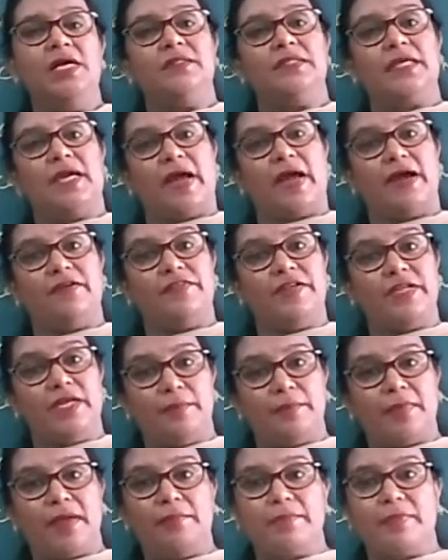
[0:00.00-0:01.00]
They have
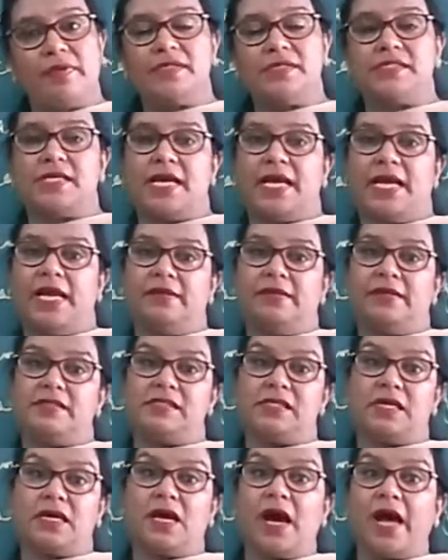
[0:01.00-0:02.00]
team members there.
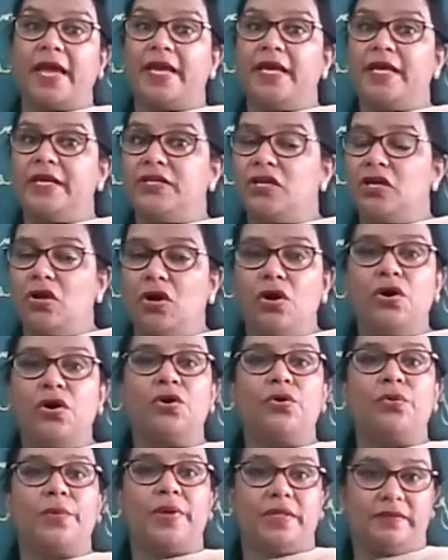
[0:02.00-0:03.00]
There's a guide
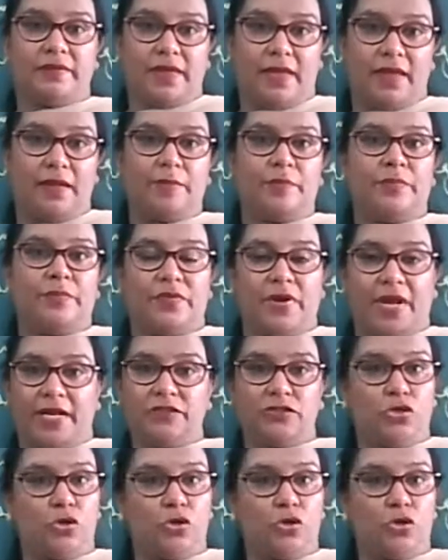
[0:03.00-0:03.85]
along with them, right?